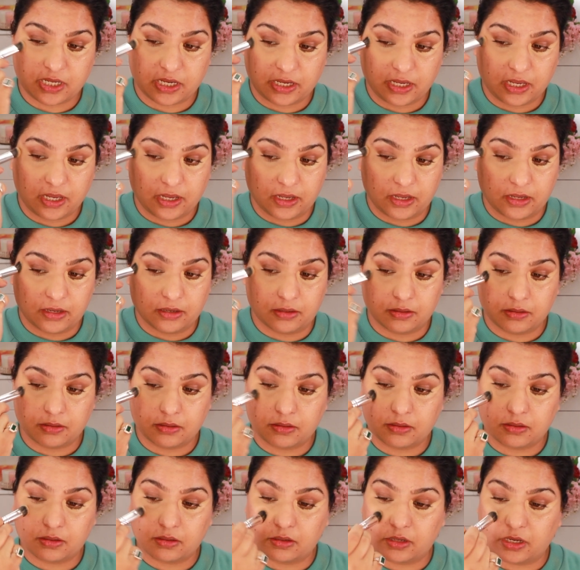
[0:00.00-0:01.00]
can
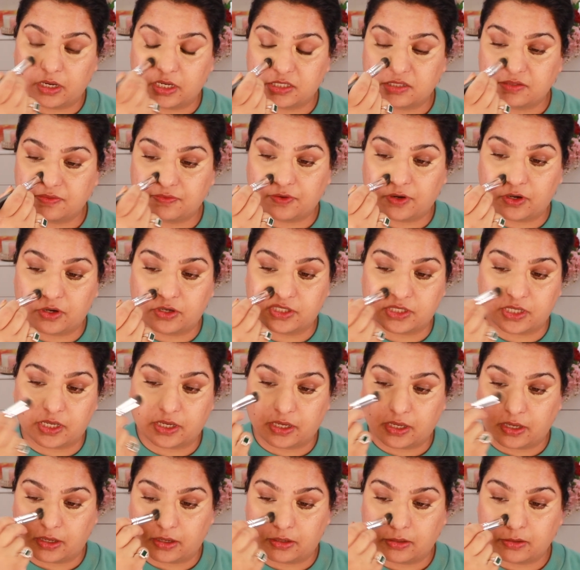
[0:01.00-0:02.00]
and as far as I
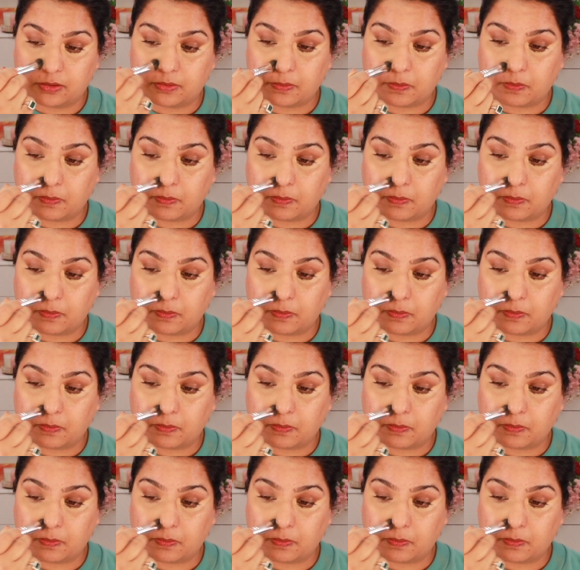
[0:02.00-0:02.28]
can.